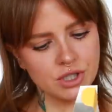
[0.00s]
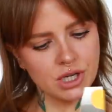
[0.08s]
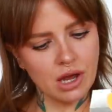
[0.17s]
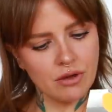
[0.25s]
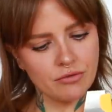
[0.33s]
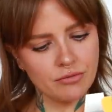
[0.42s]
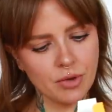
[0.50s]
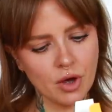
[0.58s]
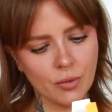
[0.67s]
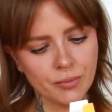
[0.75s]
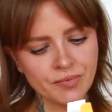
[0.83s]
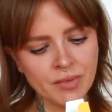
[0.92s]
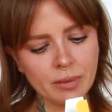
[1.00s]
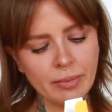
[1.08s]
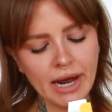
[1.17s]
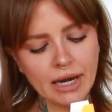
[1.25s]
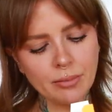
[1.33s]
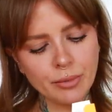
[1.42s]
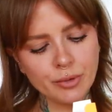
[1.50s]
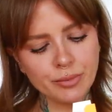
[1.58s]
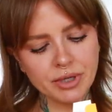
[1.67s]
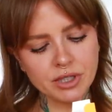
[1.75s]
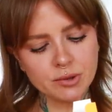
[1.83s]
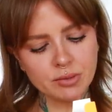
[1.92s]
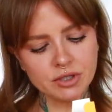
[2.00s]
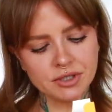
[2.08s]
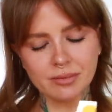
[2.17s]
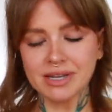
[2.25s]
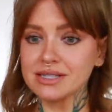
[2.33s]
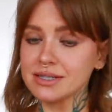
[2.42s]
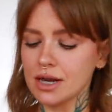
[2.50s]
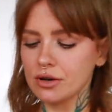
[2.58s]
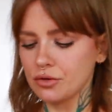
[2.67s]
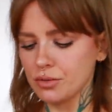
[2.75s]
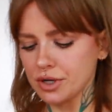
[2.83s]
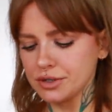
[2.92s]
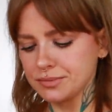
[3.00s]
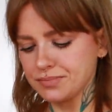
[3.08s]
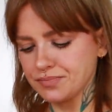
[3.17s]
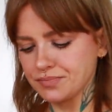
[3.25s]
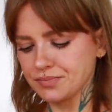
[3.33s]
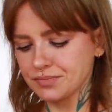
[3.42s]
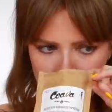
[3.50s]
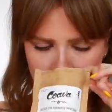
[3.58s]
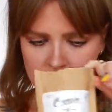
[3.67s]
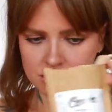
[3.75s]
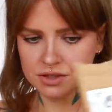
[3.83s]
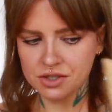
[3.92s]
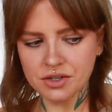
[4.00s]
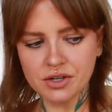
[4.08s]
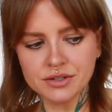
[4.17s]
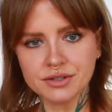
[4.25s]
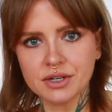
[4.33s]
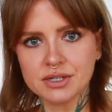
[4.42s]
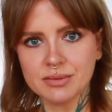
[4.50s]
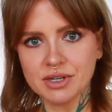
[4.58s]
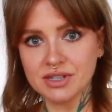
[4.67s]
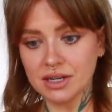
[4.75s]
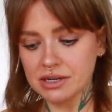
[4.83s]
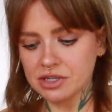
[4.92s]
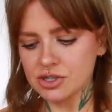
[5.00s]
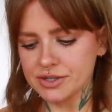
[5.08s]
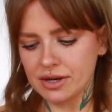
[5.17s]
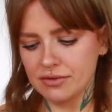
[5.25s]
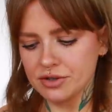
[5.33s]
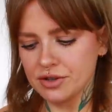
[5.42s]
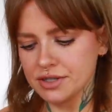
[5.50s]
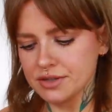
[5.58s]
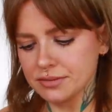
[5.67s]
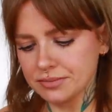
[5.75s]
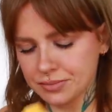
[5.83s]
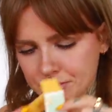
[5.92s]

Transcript: she have? Oh, Pineapple, Peach Blossom, and Sandalwood. Studio is going to smell delicious after this.